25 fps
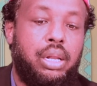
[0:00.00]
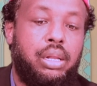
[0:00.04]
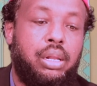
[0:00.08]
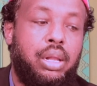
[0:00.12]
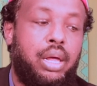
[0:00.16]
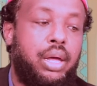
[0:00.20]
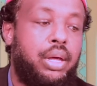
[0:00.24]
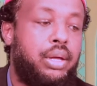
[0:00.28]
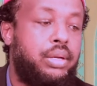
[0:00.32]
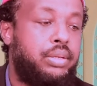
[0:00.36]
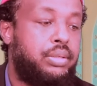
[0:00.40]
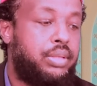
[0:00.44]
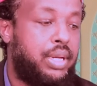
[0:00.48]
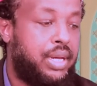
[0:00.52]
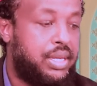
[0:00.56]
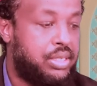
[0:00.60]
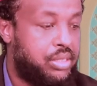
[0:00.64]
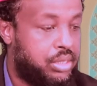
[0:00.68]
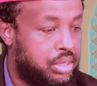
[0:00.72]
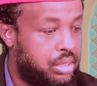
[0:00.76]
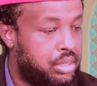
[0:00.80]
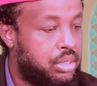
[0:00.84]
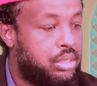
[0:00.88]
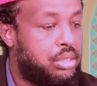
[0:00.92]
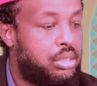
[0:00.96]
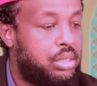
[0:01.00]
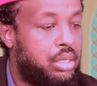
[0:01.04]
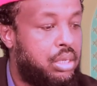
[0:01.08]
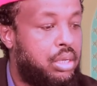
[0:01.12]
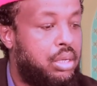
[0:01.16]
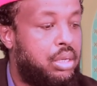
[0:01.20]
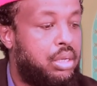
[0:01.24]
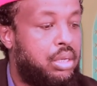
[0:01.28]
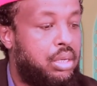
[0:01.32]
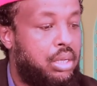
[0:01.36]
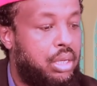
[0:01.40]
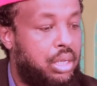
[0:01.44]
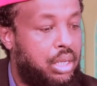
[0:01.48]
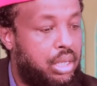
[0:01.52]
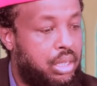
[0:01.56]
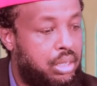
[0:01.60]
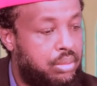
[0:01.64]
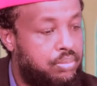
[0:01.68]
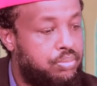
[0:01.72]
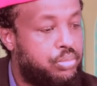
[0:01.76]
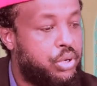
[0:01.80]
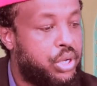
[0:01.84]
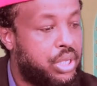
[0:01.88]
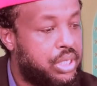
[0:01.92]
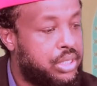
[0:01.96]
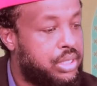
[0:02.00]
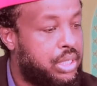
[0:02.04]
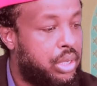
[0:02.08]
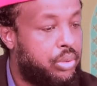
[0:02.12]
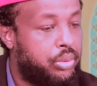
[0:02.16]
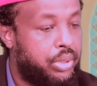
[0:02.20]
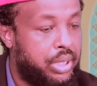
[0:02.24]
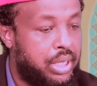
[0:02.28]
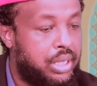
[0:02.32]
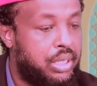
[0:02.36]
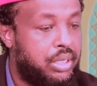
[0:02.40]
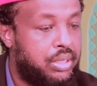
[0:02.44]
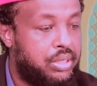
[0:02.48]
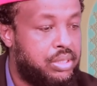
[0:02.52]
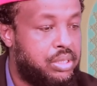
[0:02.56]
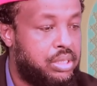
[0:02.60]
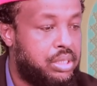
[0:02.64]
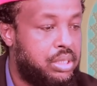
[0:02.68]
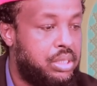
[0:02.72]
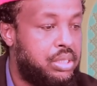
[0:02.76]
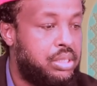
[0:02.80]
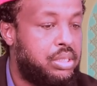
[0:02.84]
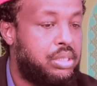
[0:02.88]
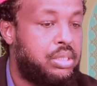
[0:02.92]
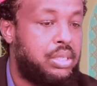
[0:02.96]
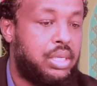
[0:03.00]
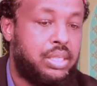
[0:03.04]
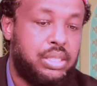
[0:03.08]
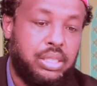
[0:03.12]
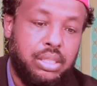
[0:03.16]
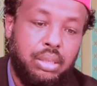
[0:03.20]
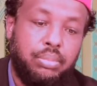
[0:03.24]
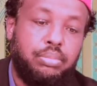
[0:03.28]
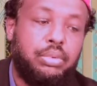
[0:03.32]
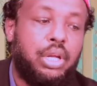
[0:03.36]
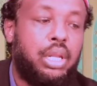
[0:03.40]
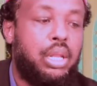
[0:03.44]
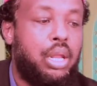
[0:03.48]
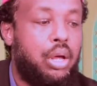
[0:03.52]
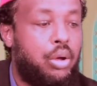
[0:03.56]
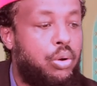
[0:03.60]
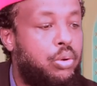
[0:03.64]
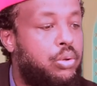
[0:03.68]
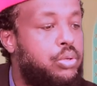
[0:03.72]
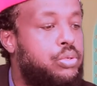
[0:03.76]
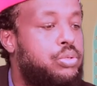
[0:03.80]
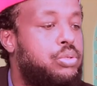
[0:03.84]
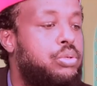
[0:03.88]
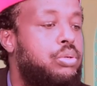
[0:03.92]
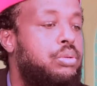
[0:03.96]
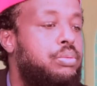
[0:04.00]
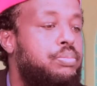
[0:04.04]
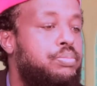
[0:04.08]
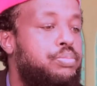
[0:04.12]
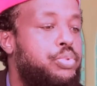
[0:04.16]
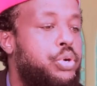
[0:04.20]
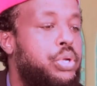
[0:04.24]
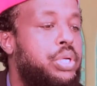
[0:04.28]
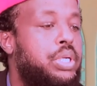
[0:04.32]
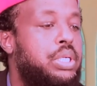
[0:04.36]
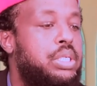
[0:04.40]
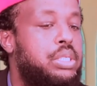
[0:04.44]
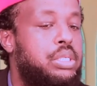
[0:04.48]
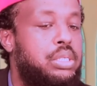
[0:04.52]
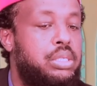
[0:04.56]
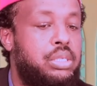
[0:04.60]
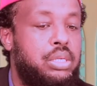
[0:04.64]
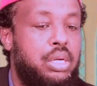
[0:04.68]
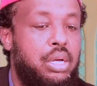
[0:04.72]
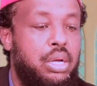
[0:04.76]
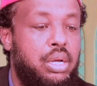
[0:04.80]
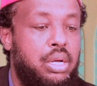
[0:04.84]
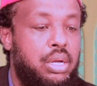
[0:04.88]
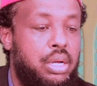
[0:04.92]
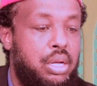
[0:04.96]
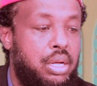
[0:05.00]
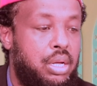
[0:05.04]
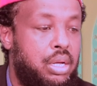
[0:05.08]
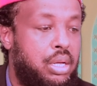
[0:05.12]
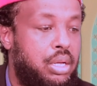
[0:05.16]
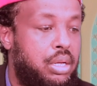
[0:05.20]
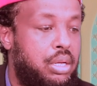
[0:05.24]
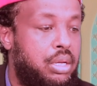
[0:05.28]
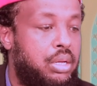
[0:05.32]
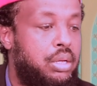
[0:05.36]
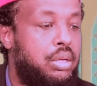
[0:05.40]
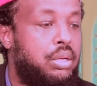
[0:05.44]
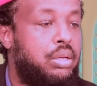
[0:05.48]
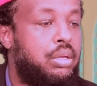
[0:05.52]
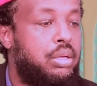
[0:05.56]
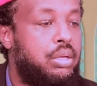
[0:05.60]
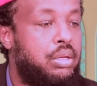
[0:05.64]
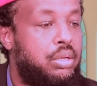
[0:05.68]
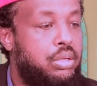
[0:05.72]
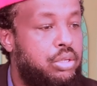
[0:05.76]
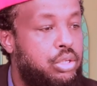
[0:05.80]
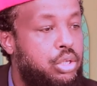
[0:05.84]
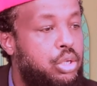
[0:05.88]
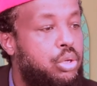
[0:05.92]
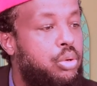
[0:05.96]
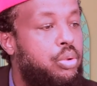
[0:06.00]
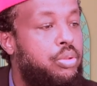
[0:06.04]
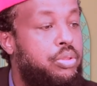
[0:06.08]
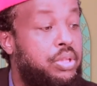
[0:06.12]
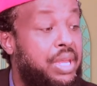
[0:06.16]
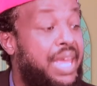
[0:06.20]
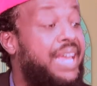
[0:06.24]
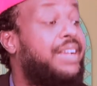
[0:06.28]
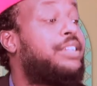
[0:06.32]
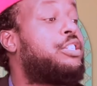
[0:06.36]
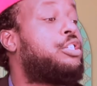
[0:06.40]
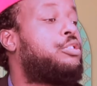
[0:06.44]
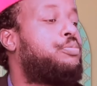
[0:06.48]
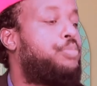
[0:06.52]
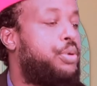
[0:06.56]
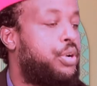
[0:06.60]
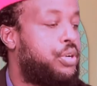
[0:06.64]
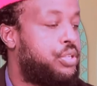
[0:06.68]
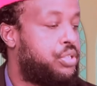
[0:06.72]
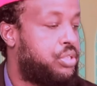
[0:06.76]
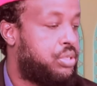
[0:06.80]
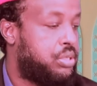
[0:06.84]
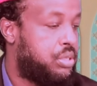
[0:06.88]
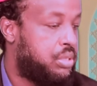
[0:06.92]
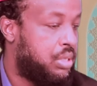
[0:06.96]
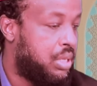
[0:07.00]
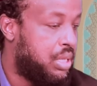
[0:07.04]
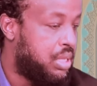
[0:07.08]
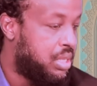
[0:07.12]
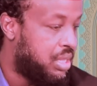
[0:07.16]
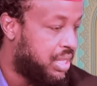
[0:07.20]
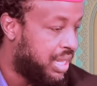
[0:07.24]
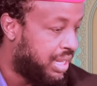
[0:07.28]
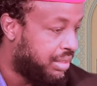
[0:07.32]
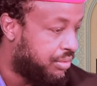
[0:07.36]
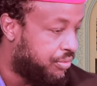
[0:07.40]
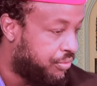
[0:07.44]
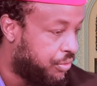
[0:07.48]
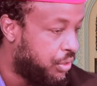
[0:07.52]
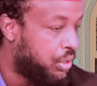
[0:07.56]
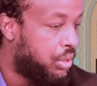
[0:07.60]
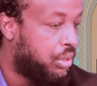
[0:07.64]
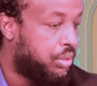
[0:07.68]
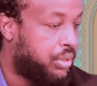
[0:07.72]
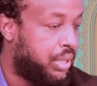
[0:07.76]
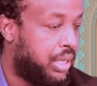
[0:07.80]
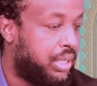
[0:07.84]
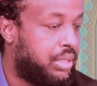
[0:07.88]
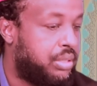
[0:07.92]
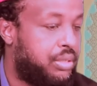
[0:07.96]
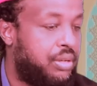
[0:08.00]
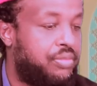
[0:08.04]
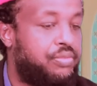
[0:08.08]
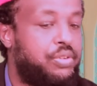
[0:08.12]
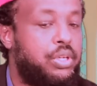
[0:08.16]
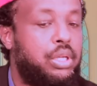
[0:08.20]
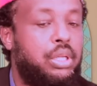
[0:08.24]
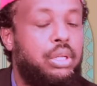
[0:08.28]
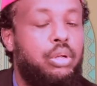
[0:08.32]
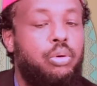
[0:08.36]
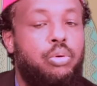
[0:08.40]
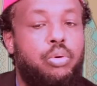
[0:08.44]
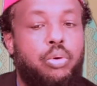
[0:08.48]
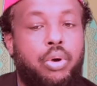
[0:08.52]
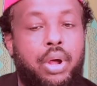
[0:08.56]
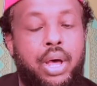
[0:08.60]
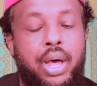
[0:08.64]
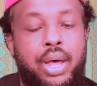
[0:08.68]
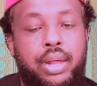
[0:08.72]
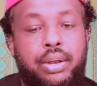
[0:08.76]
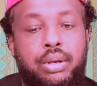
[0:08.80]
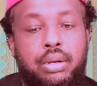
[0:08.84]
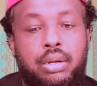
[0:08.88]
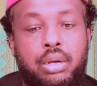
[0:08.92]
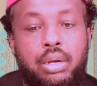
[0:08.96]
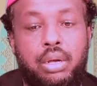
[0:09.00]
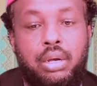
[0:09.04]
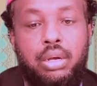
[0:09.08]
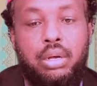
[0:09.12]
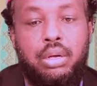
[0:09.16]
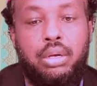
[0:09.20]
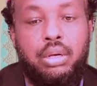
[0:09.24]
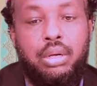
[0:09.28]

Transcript: allah doesn't uh, bring down any disease except allah also brings uh, you know the experts in that field and definitely quran